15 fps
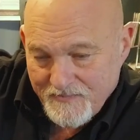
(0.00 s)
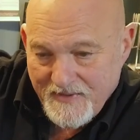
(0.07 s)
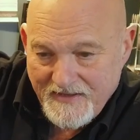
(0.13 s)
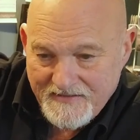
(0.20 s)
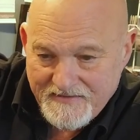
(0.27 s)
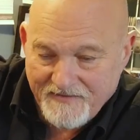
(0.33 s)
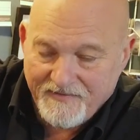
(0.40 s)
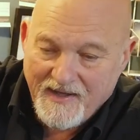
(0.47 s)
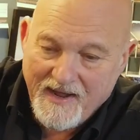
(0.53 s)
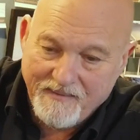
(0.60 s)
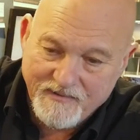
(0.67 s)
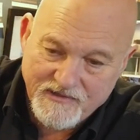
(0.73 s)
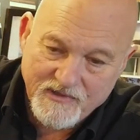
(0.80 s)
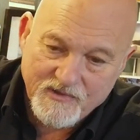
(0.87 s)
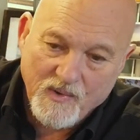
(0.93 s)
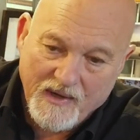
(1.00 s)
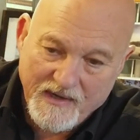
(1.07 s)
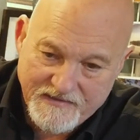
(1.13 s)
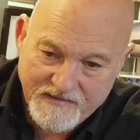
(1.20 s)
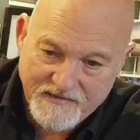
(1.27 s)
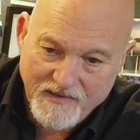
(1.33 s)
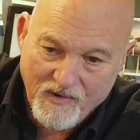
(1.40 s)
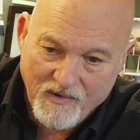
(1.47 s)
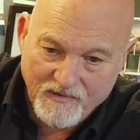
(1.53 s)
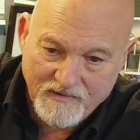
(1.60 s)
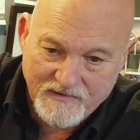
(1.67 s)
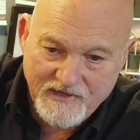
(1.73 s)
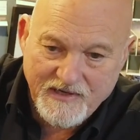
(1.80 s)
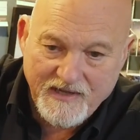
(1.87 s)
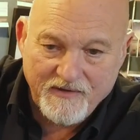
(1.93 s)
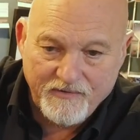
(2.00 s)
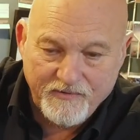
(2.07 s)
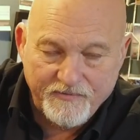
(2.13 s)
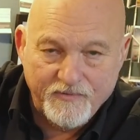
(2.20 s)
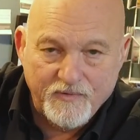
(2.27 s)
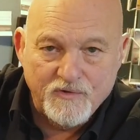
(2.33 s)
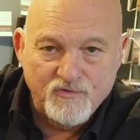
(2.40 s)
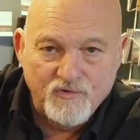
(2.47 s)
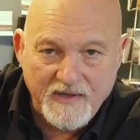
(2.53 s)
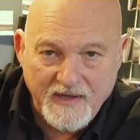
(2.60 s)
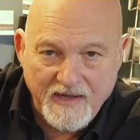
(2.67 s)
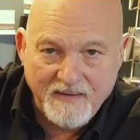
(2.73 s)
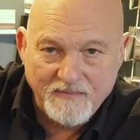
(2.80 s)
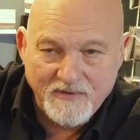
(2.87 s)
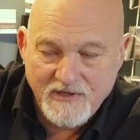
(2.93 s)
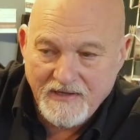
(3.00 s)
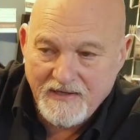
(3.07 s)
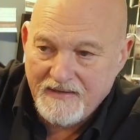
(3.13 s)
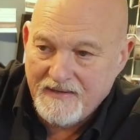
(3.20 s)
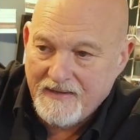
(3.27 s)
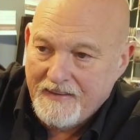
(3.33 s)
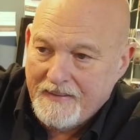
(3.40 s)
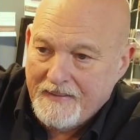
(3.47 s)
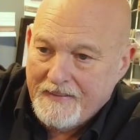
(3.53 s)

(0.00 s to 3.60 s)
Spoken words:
means the fibres are twice as long as you get on a Fourdrinier machine.